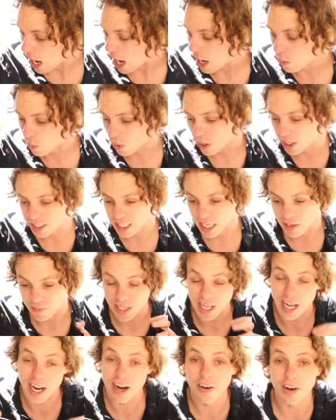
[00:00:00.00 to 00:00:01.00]
I wanted to have
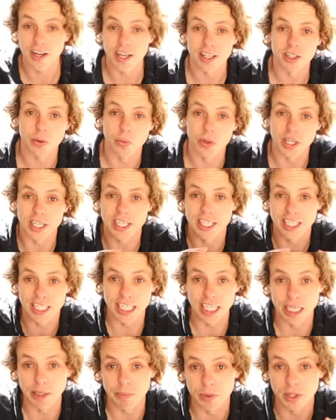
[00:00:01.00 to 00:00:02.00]
an area that we could
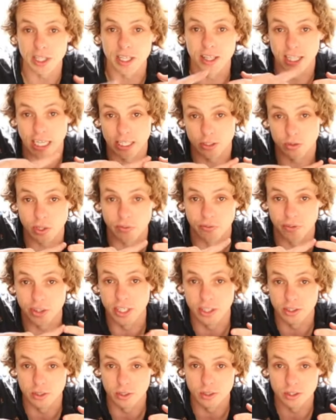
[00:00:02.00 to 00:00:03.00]
keep the electric
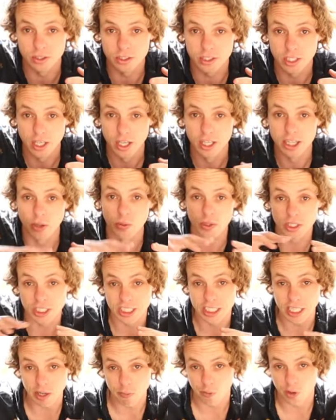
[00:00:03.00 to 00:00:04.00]
vehicles that was
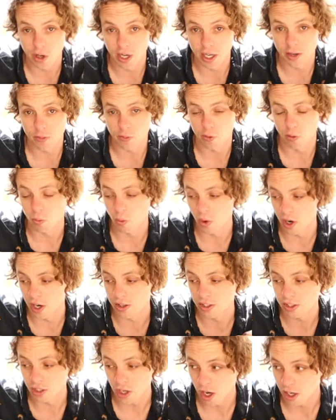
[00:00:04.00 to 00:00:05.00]
different from where
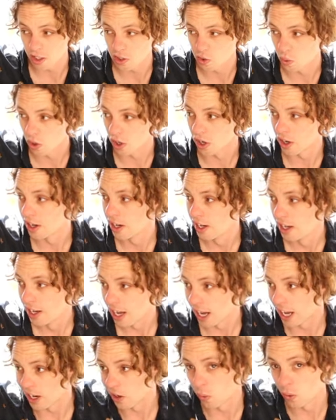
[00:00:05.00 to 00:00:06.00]
the dogs were,
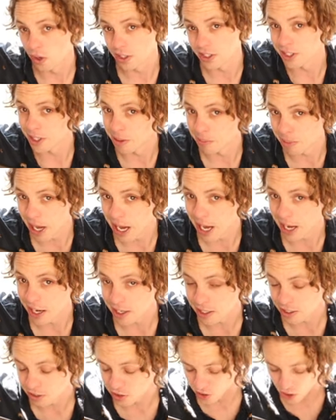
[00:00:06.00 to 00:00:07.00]
and it wasn't the back.
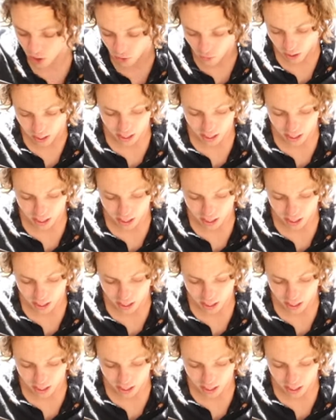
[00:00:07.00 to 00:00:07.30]
So